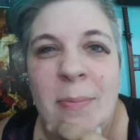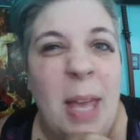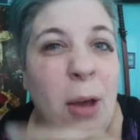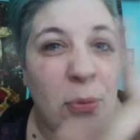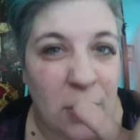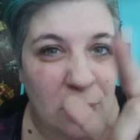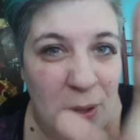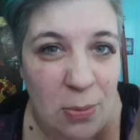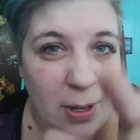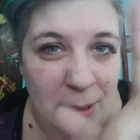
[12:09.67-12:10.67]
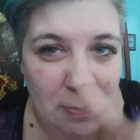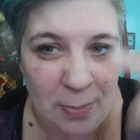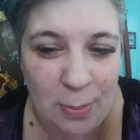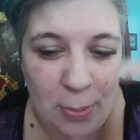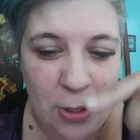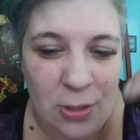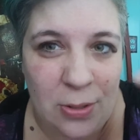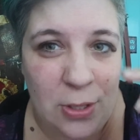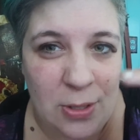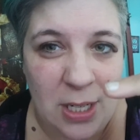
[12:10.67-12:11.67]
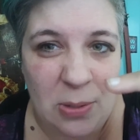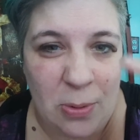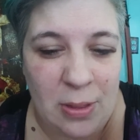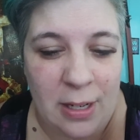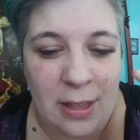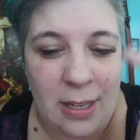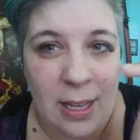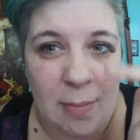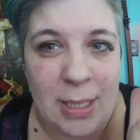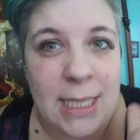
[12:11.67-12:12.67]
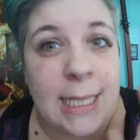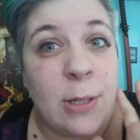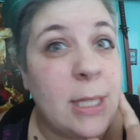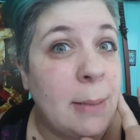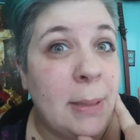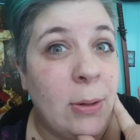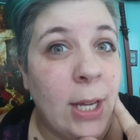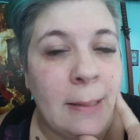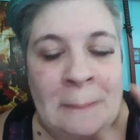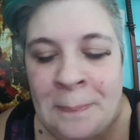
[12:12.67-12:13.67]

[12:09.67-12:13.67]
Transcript: Alpha, if you want to put your 2 cents worth into the comments here, that'd be great.